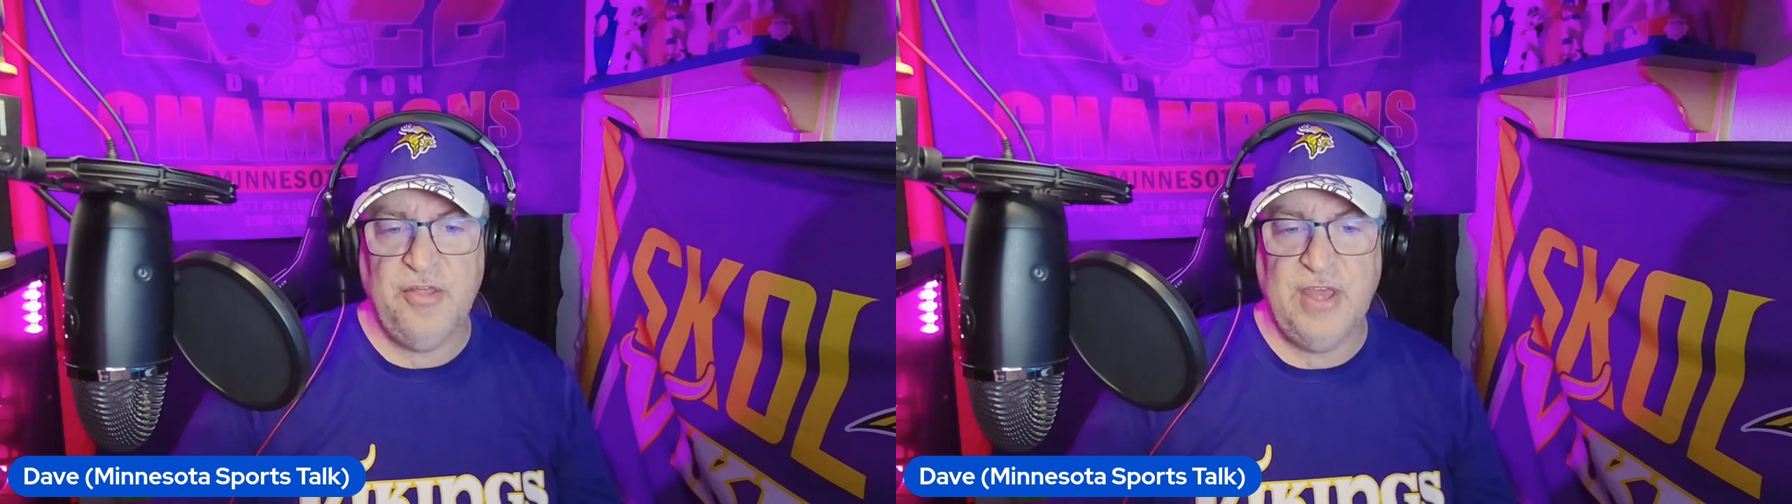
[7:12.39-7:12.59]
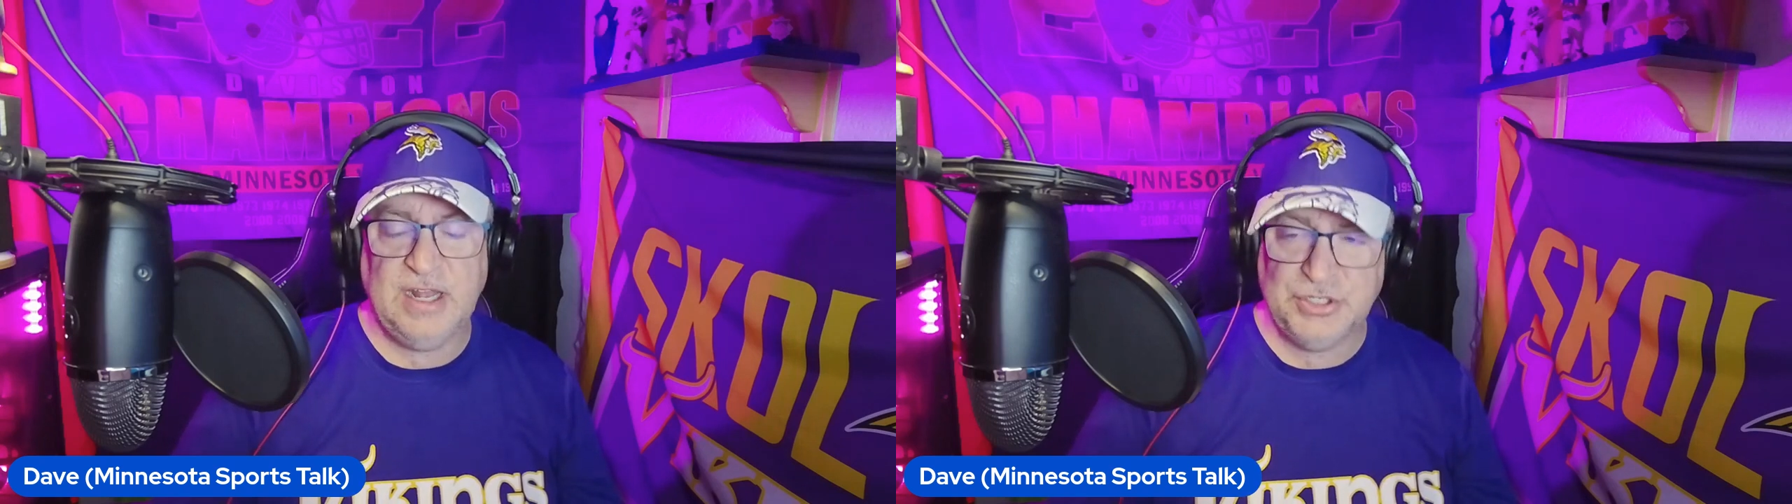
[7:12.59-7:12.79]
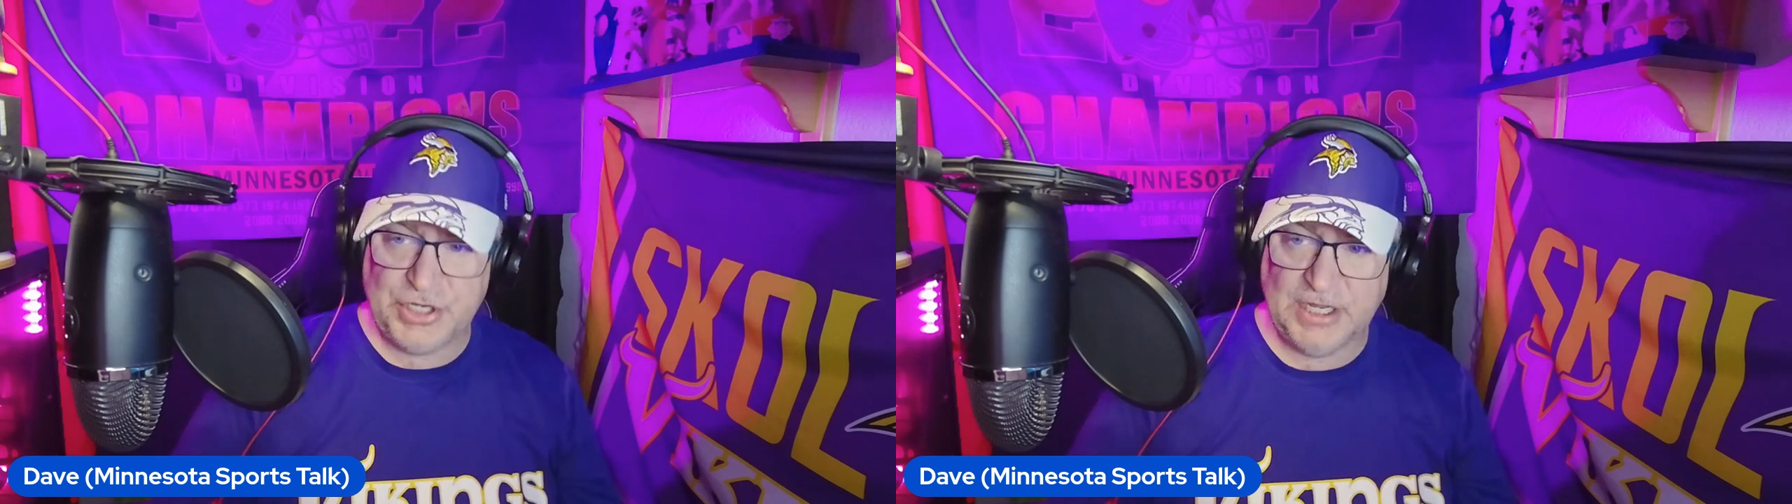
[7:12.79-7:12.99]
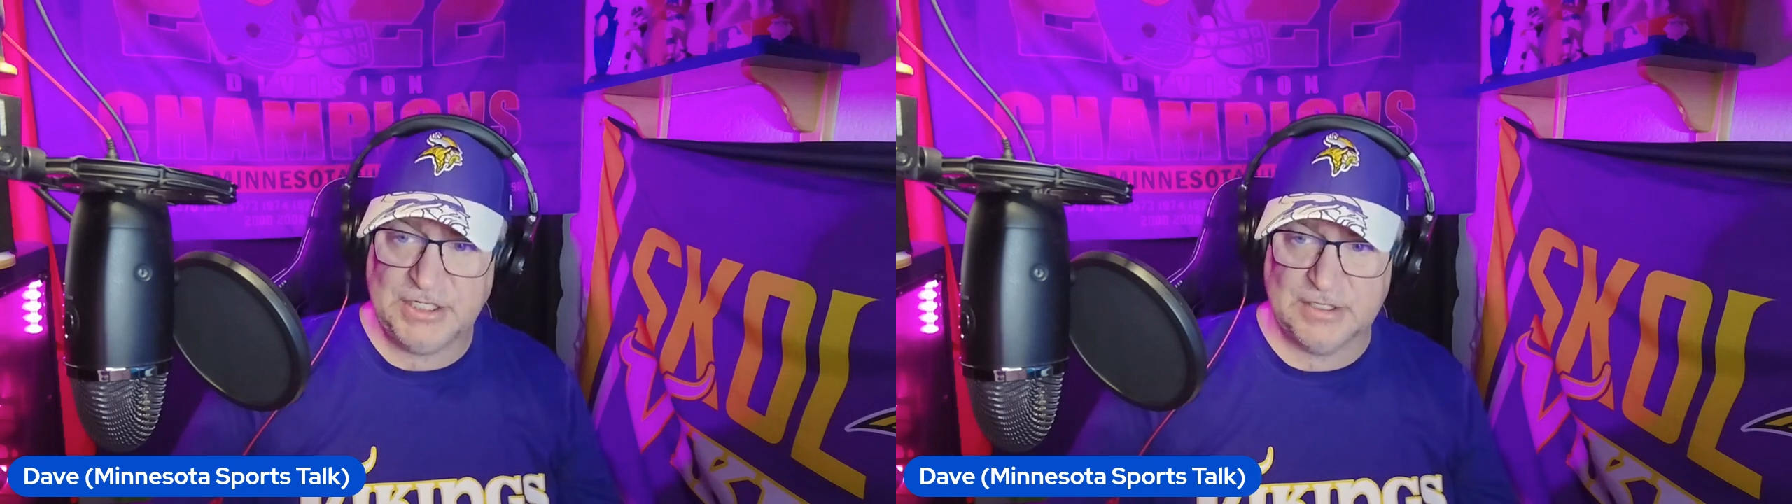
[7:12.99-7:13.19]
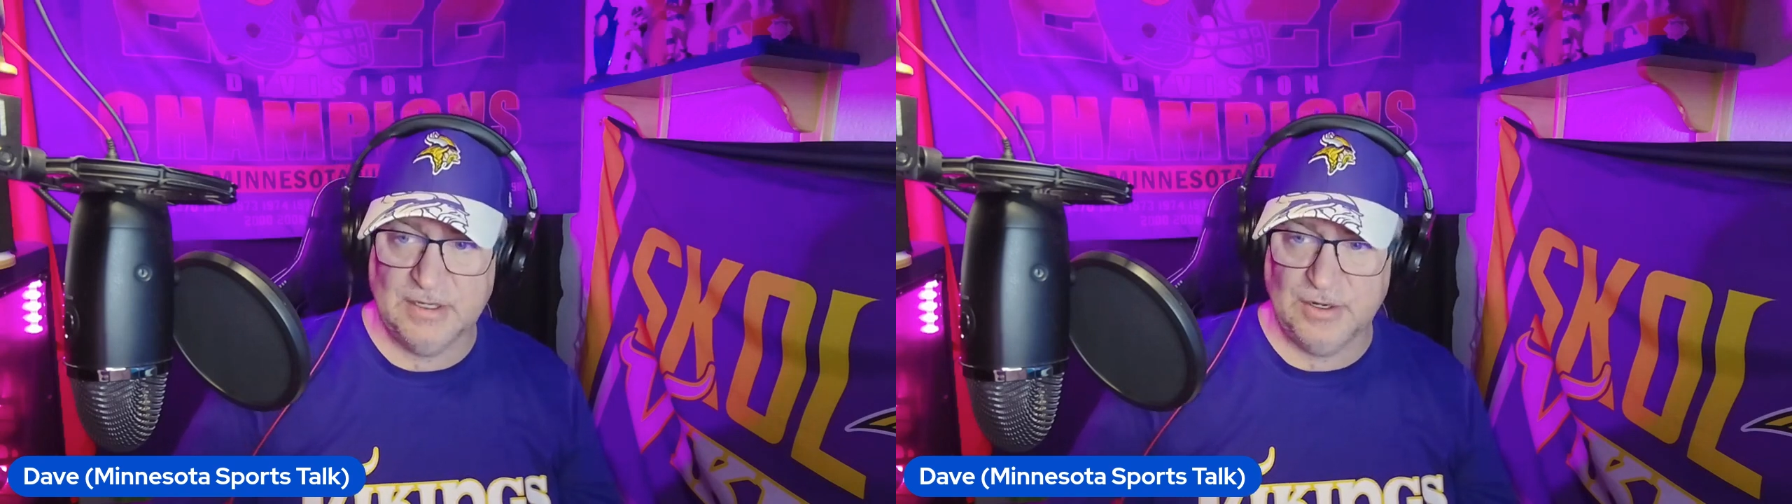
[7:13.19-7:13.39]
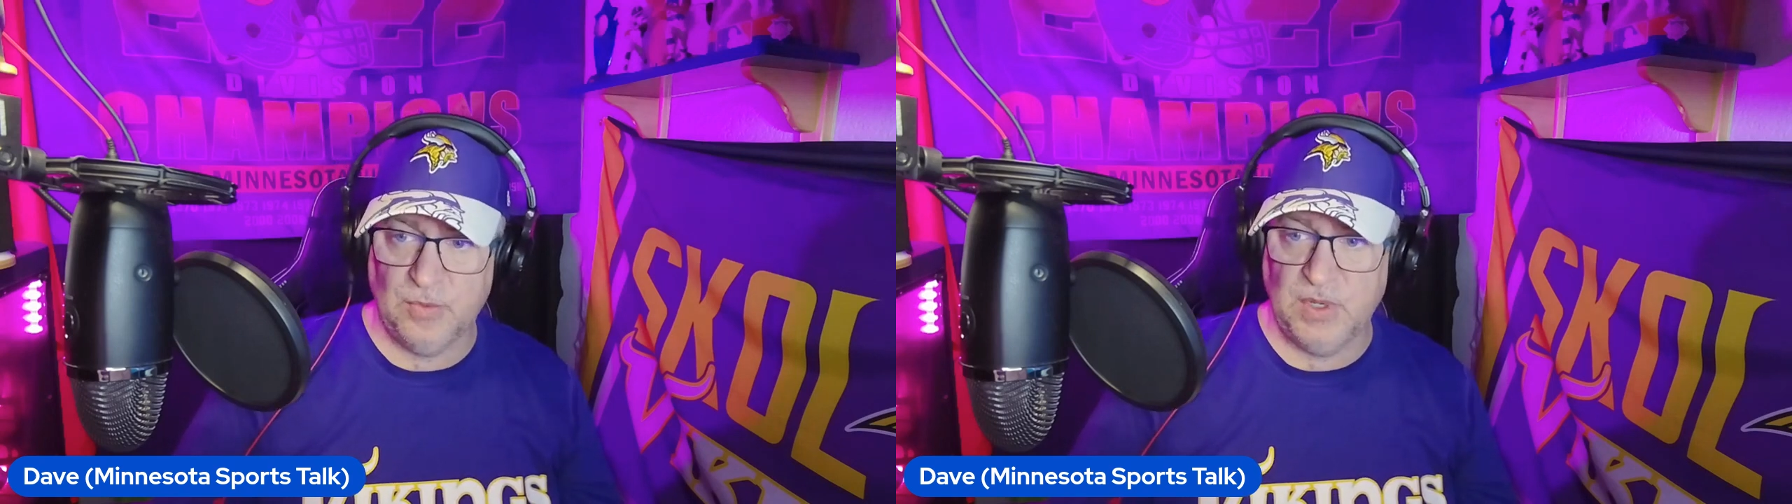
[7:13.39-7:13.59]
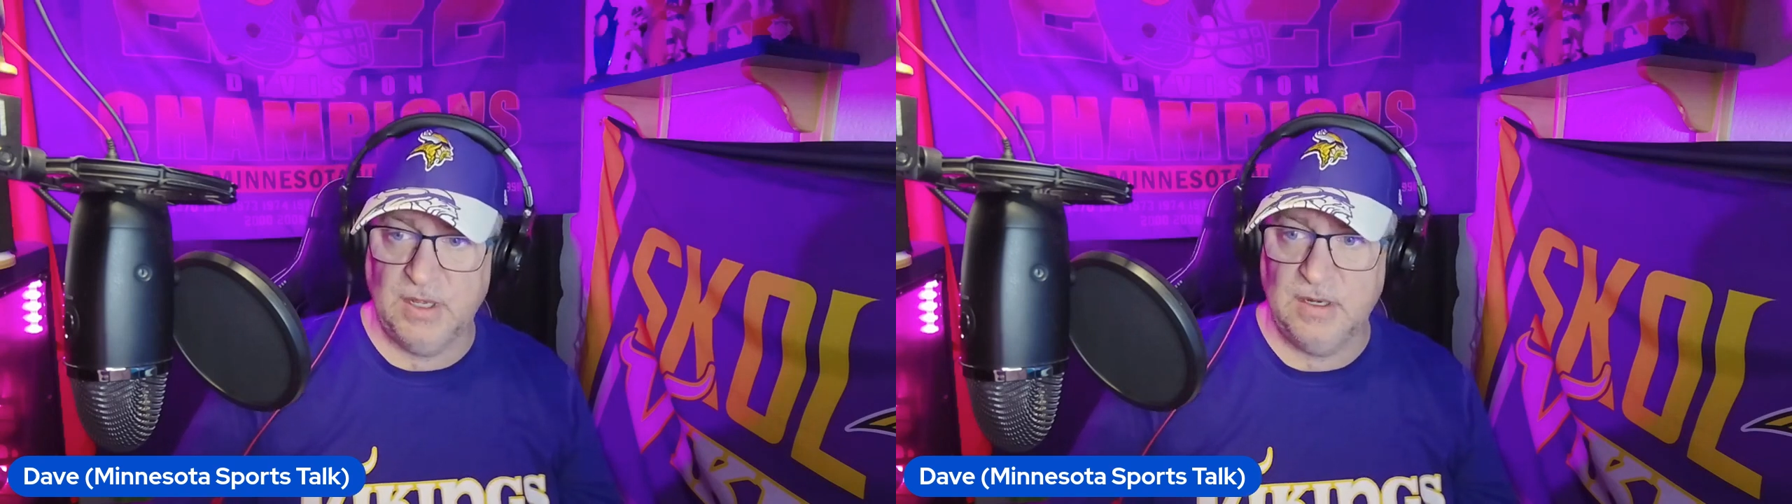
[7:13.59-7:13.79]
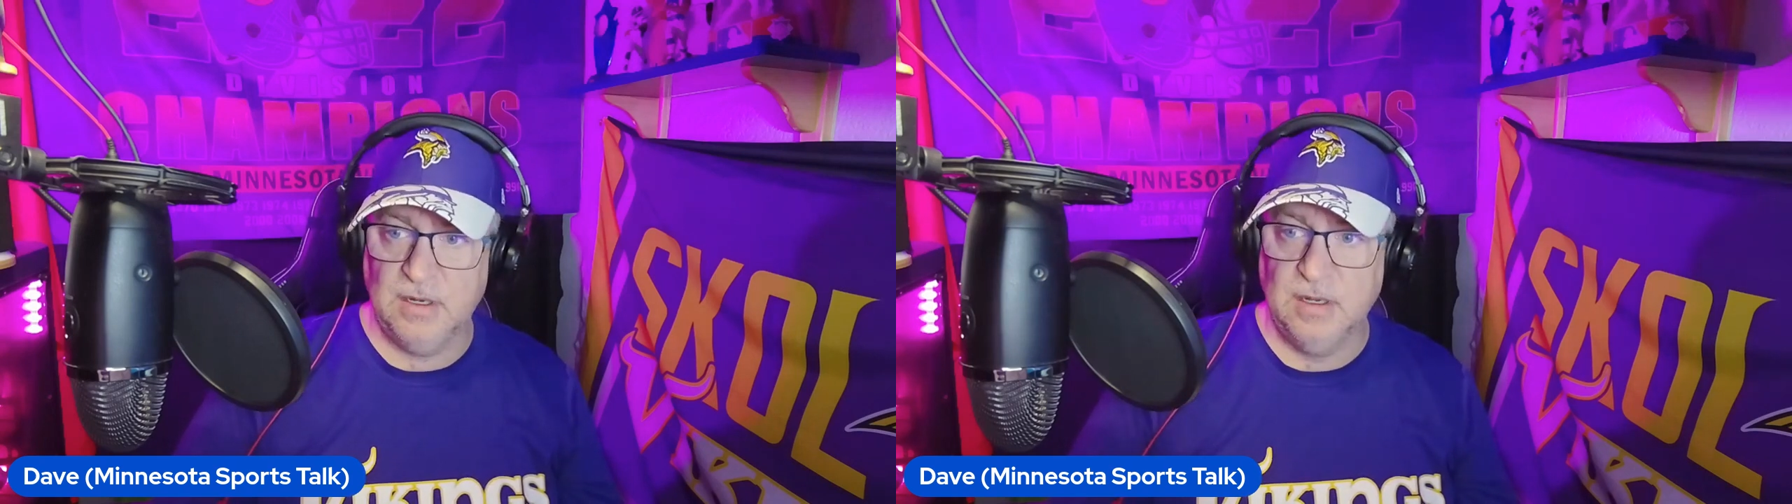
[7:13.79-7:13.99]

that changed a little bit